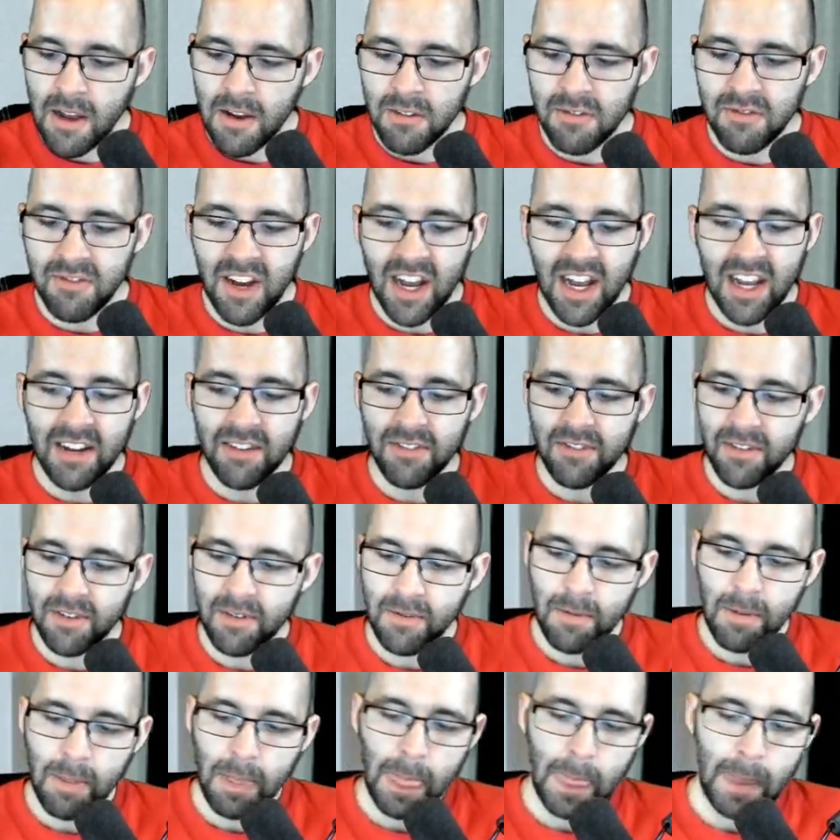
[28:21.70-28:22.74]
5.
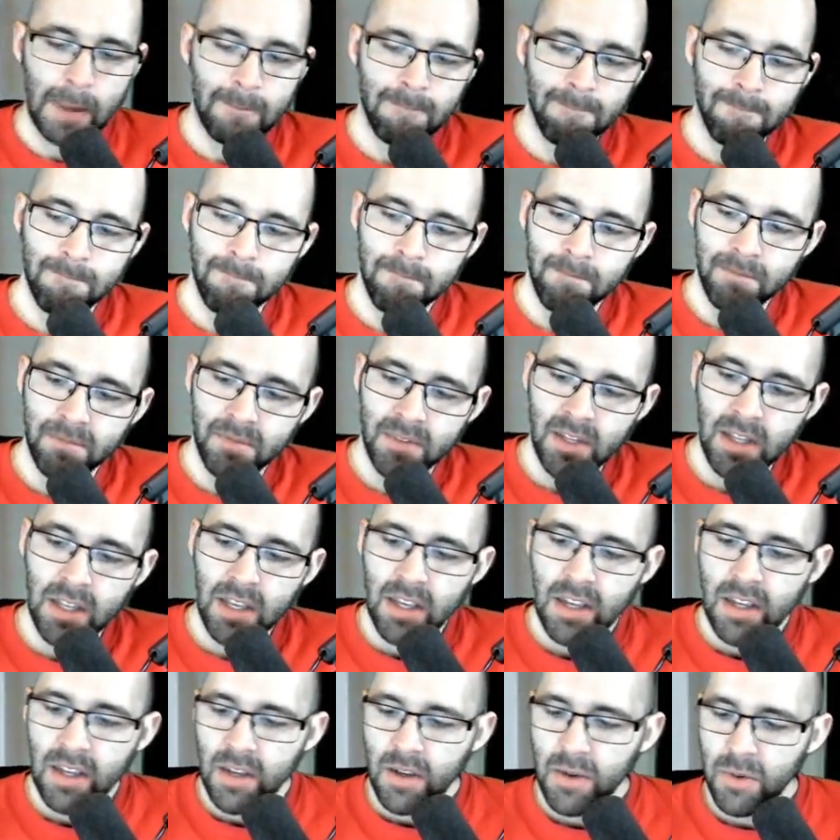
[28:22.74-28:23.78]

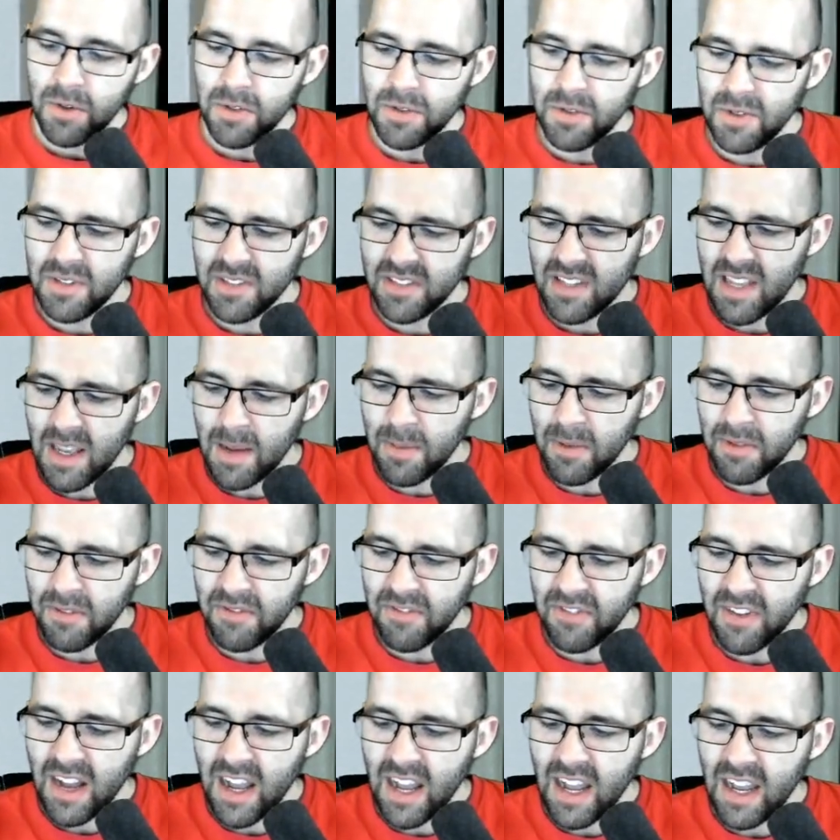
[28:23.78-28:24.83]
We'll do example
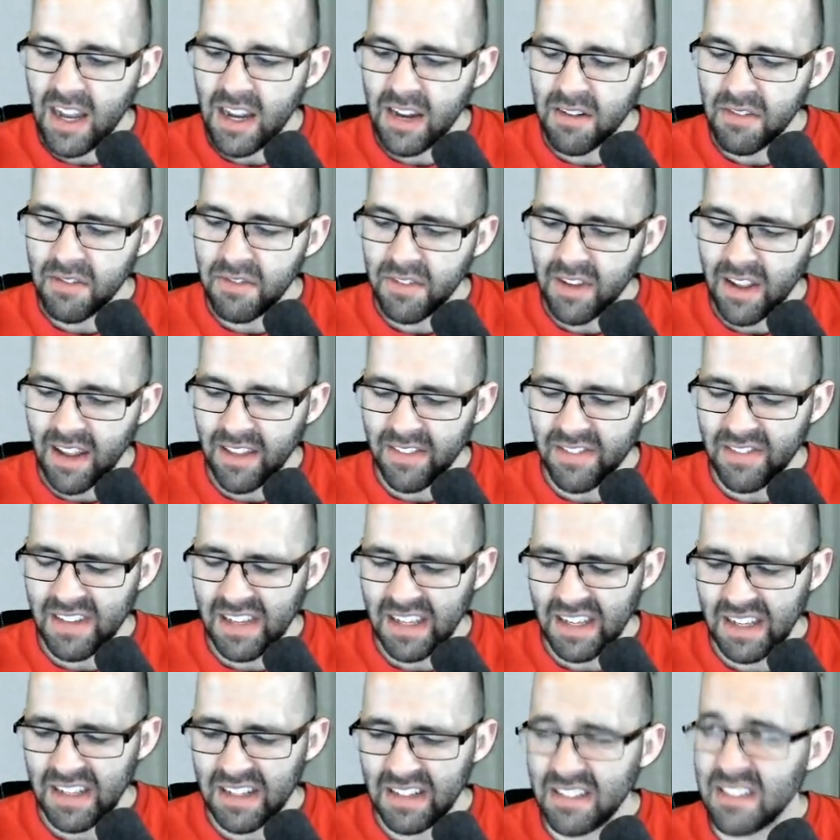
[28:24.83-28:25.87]
5 and
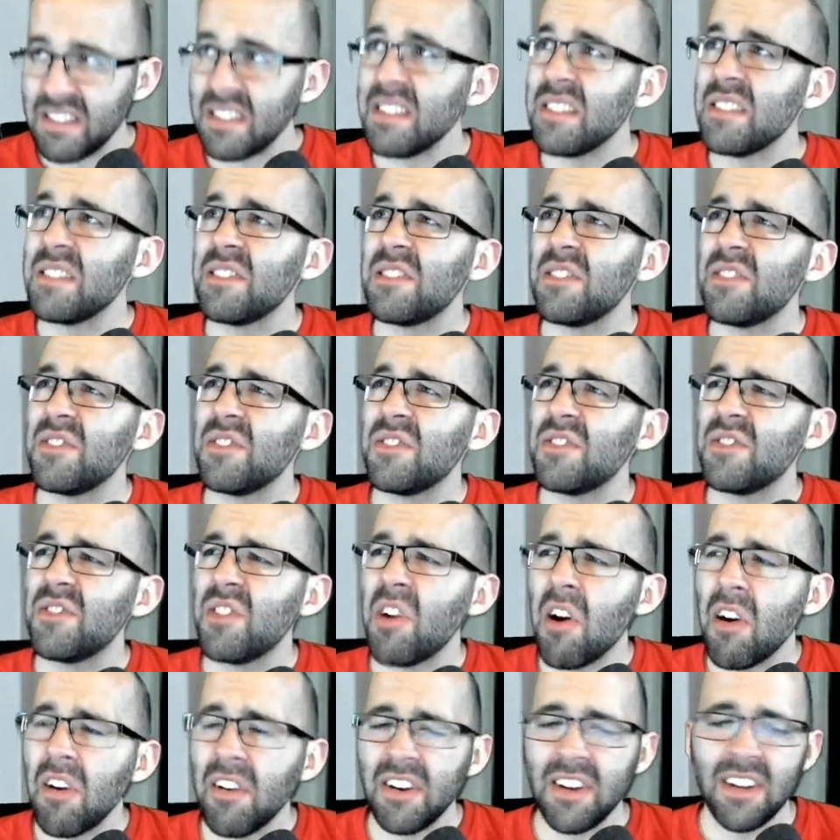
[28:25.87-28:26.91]
then
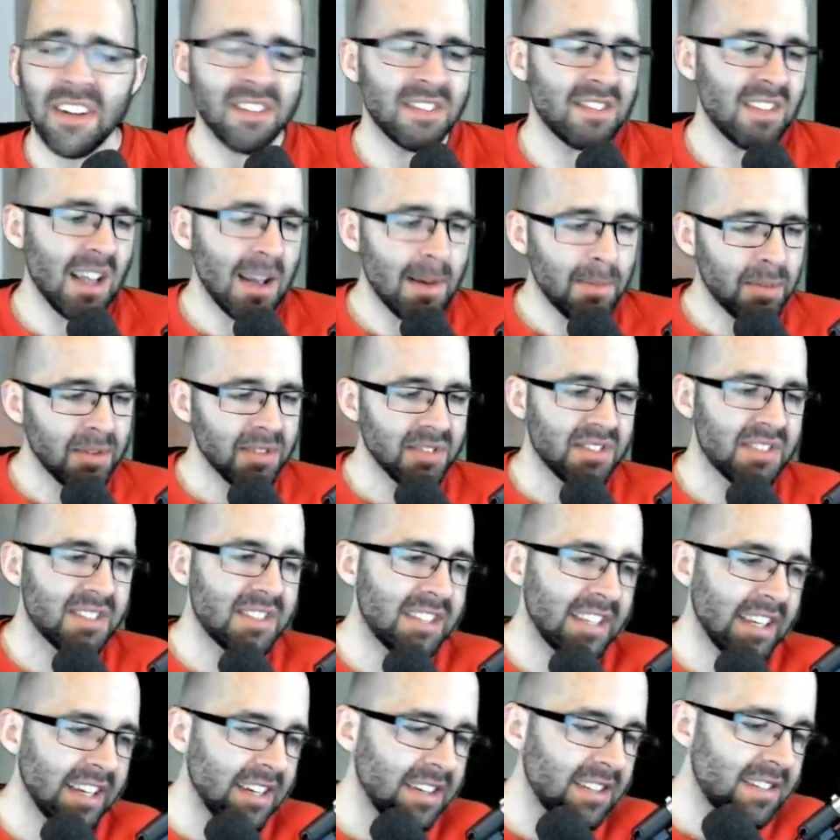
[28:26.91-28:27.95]
start example
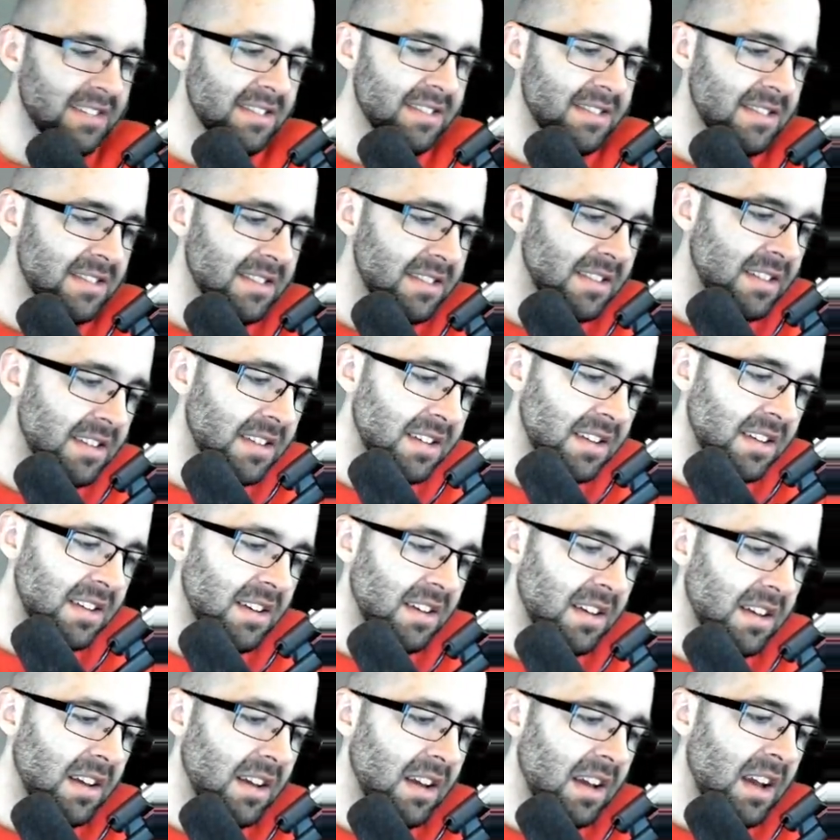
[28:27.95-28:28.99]
6.
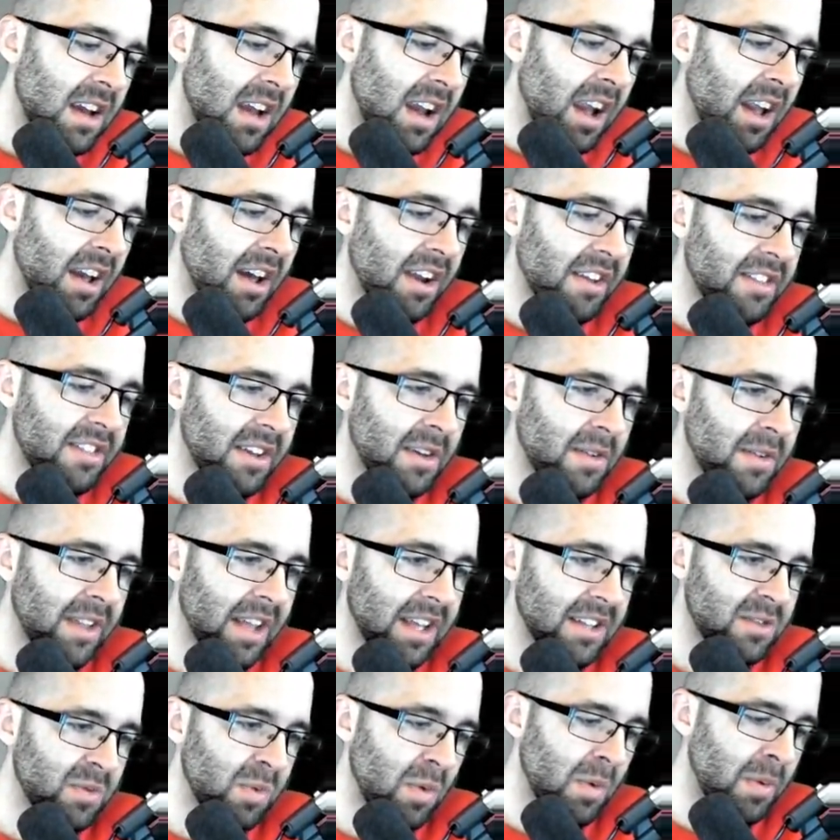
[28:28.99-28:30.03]
And I think
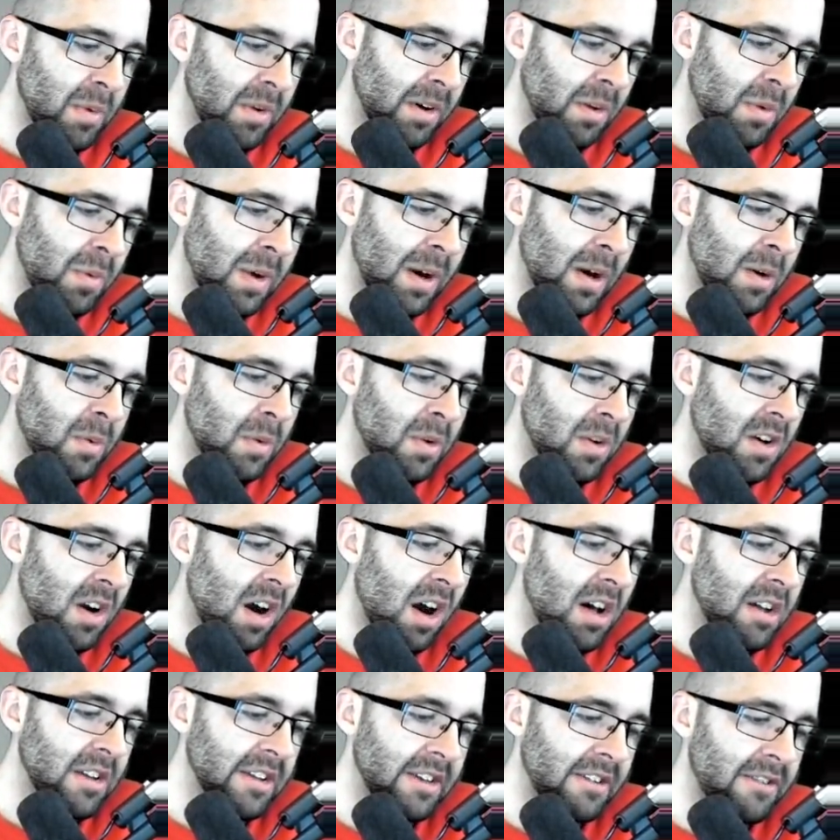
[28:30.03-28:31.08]
that's where we'll
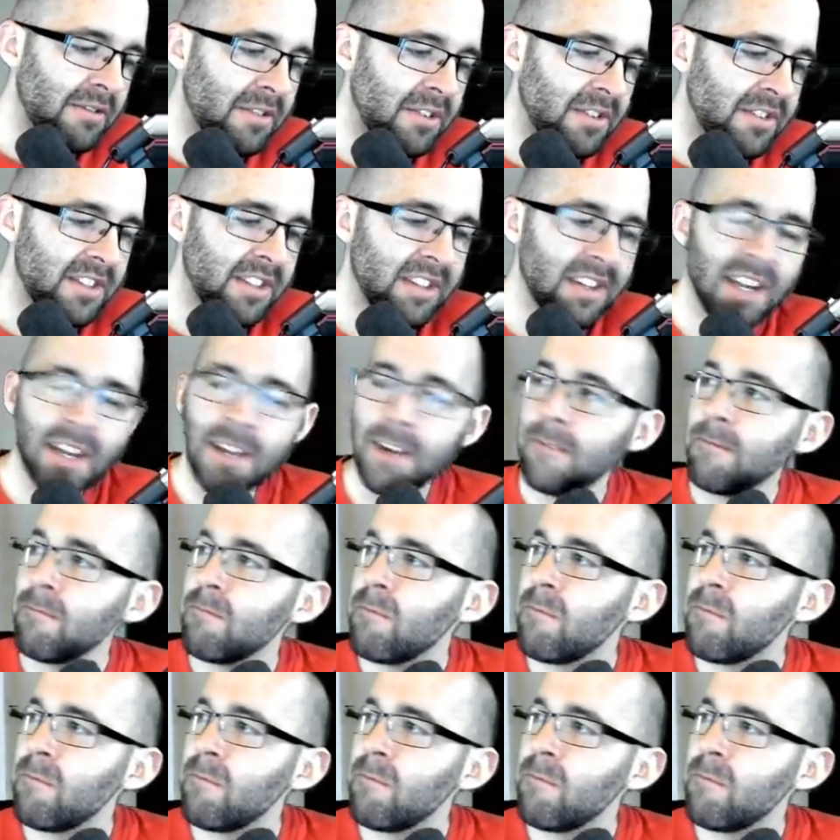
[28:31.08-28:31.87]
call it for today.